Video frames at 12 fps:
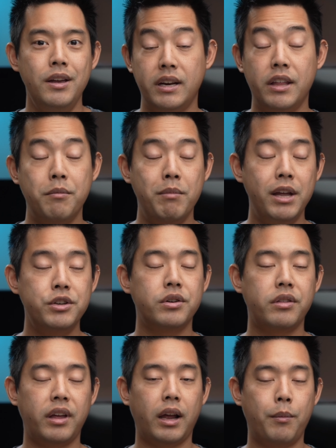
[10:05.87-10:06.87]
Now, the
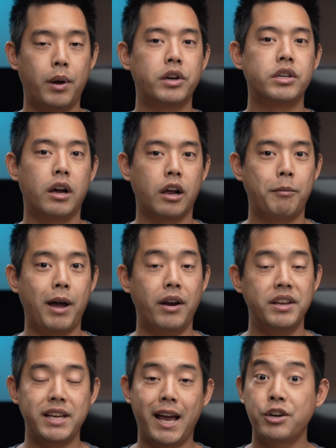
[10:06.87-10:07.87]
major thing I wanna talk
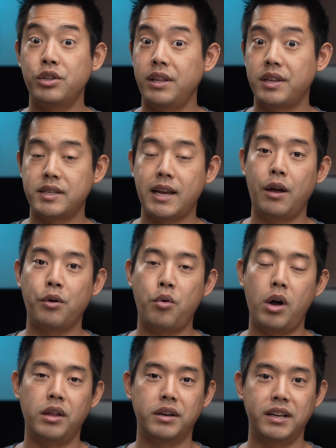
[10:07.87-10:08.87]
about is actually the sound
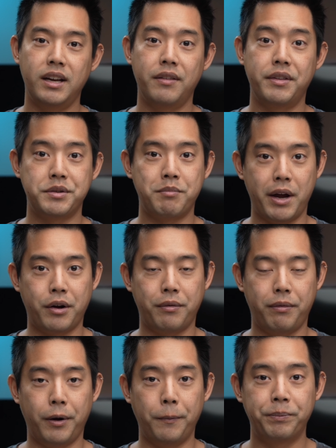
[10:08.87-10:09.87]
quality of this
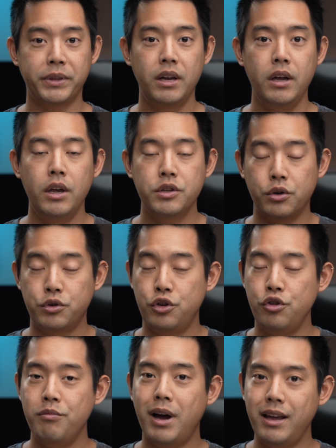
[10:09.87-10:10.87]
microphone. So
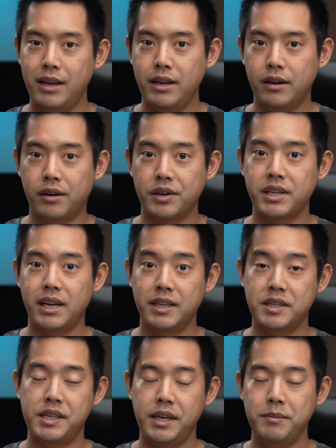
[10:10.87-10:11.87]
to my ears,
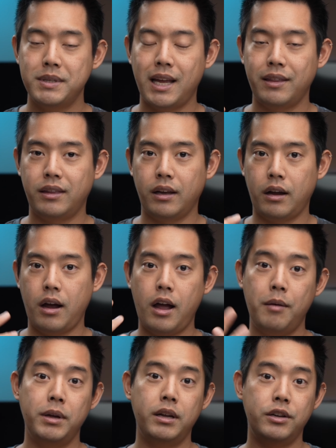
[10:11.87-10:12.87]
it seems that the
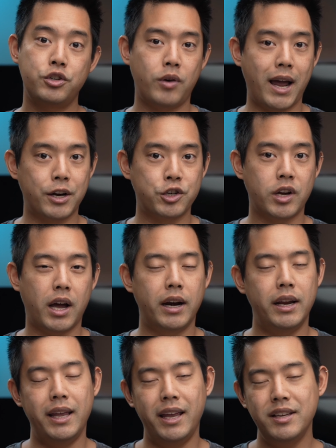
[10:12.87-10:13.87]
Comica
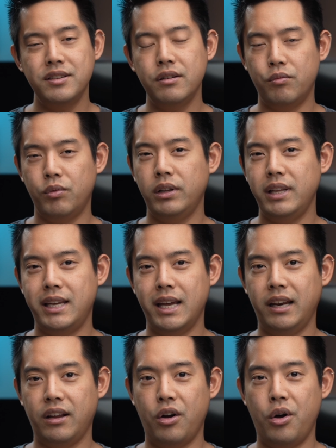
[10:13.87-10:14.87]
Traxshot isn't really
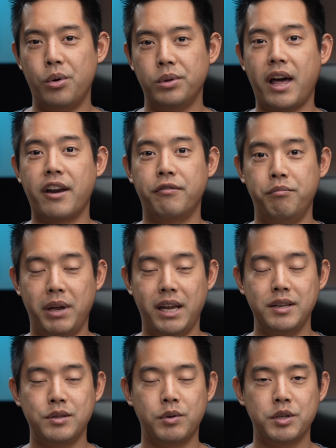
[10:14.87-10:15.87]
getting a whole lot of
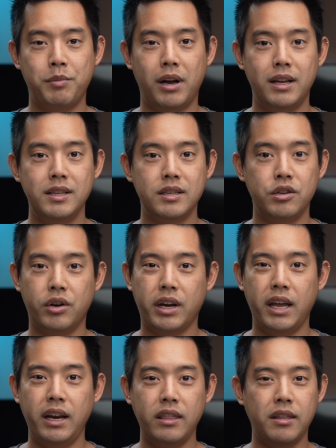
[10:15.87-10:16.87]
bass response. You're
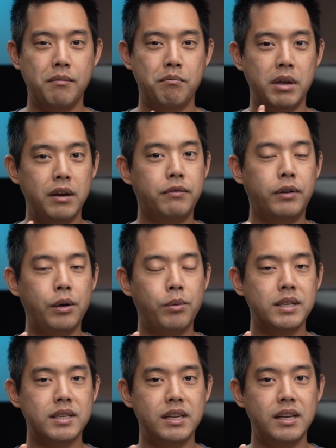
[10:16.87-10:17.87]
getting the mid
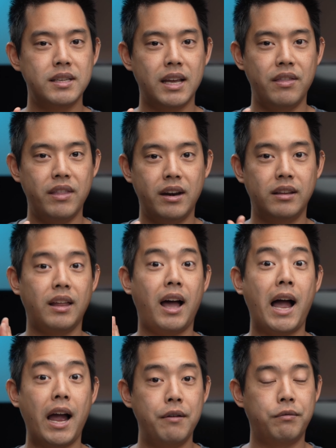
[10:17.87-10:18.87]
frequencies and then the
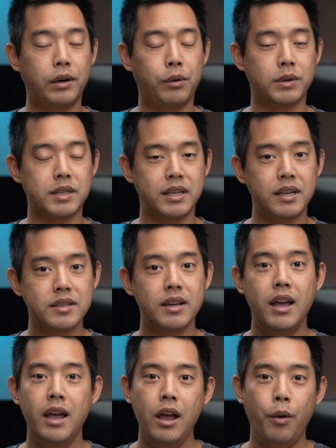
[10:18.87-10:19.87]
high frequencies,
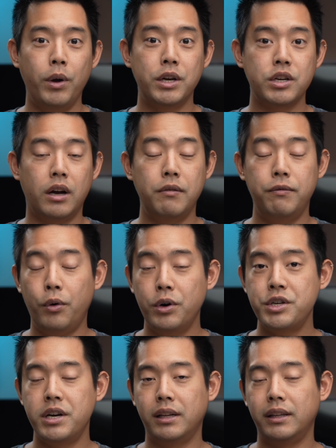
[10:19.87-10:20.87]
which
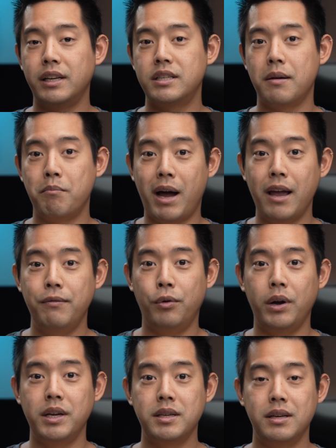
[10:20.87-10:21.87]
unfortunately to my
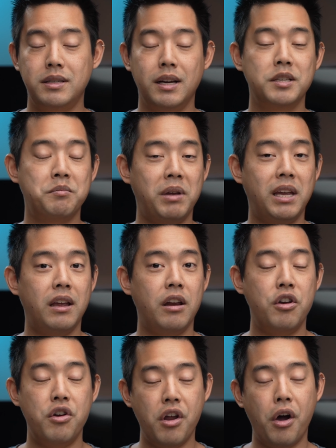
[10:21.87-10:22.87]
voice does me
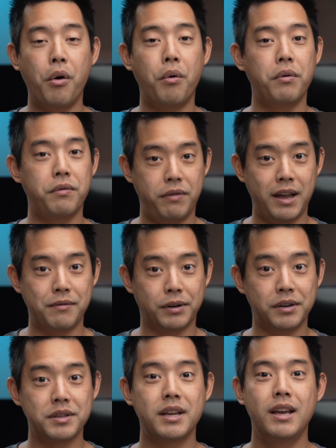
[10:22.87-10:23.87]
no
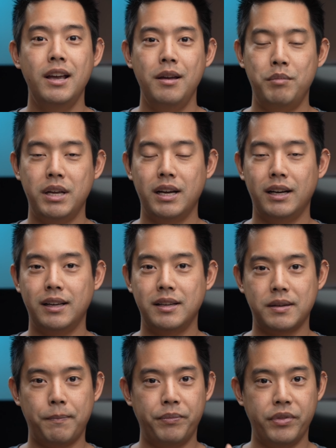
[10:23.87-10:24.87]
favors
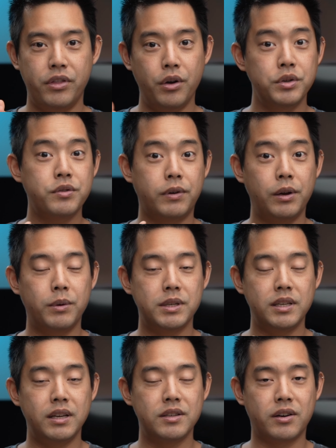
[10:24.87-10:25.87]
because those frequencies
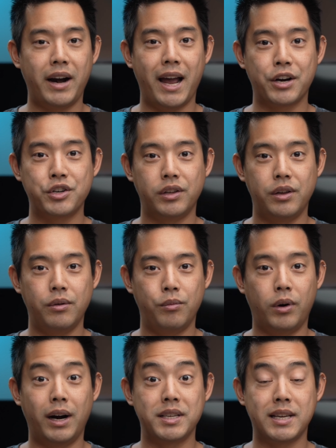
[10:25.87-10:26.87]
frequencies are actually
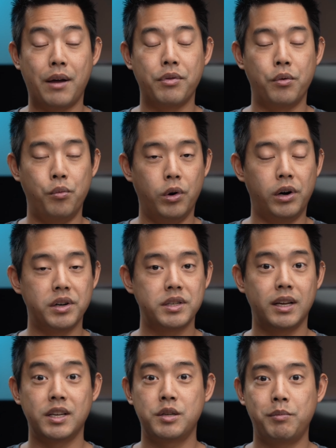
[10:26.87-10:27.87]
where I sound the
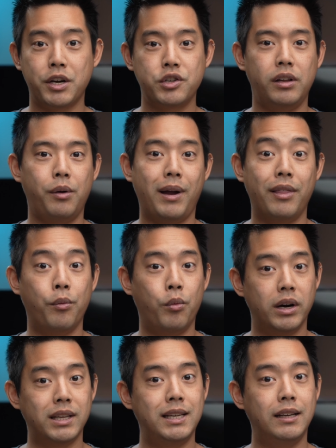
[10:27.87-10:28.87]
worst, especially around the
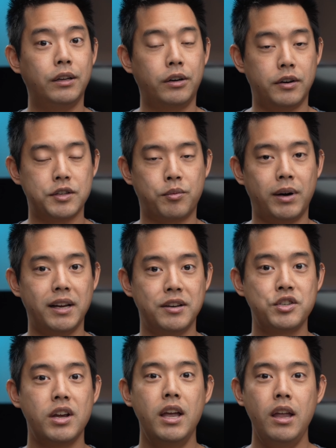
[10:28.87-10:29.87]
one kilohertz
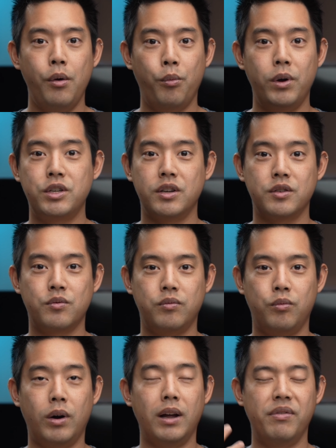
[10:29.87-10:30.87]
range, which is
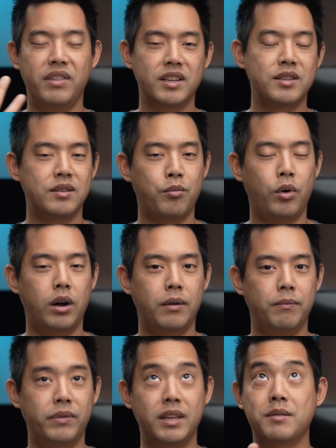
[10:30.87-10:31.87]
what this
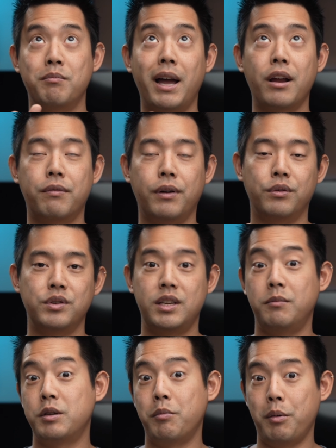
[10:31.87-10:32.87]
one, this microphone
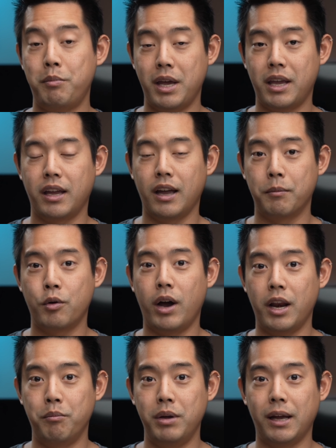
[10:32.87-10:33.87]
seems to be picking up
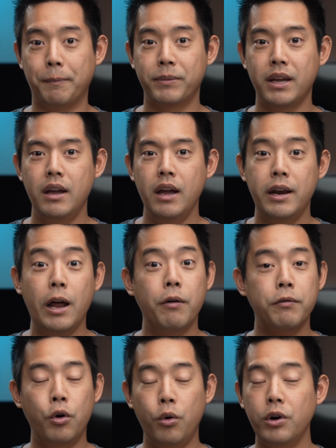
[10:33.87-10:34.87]
quite a bit. Now,
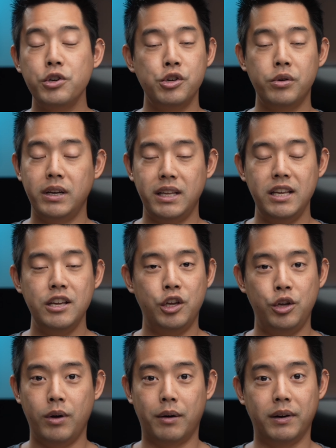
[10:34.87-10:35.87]
of course, you can
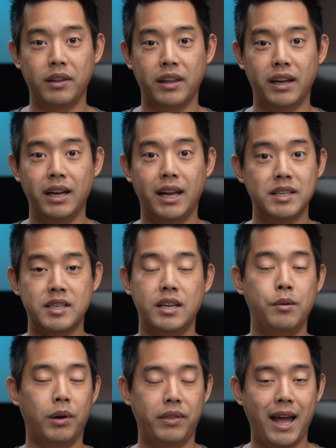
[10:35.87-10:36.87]
EQ everything and
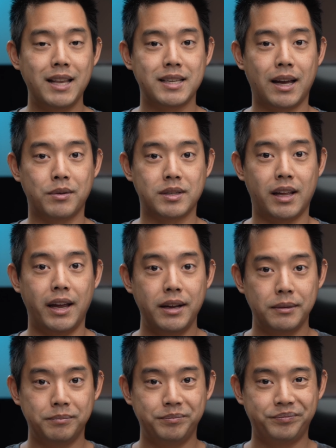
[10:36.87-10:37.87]
see what that sounds like.